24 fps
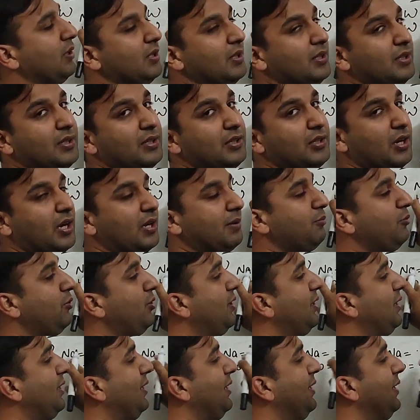
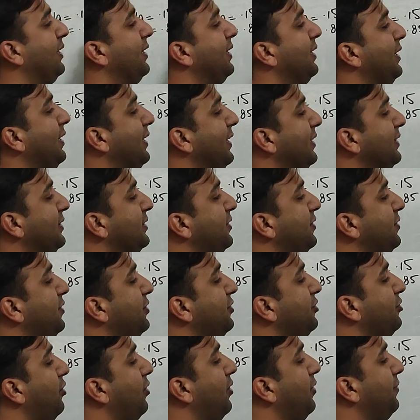carbonate is
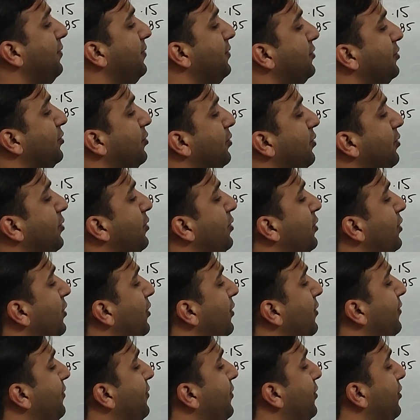dissolved. So
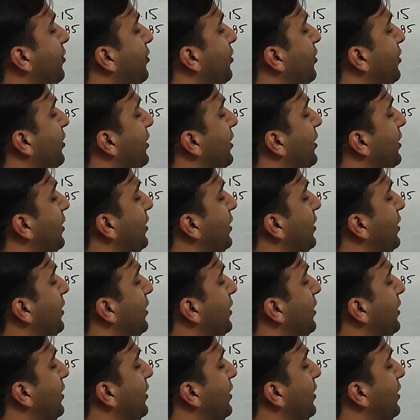for